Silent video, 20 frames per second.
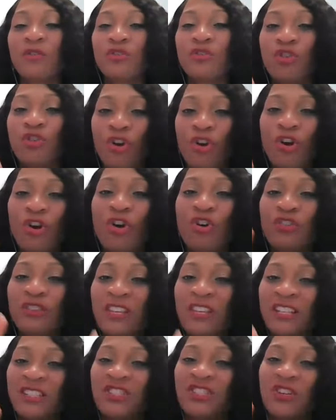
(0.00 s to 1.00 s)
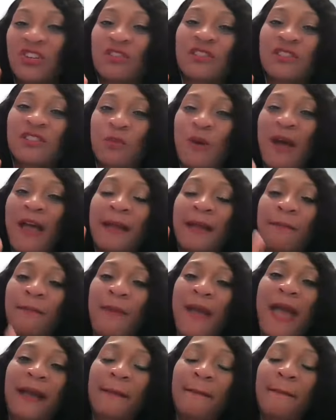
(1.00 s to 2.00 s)
Girl Get Your Swag
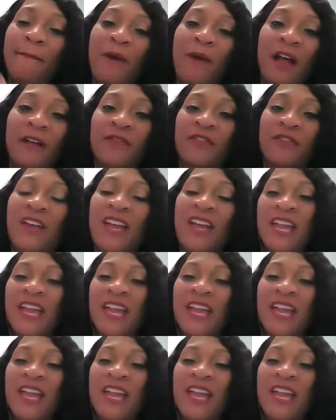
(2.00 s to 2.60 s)
Back Month.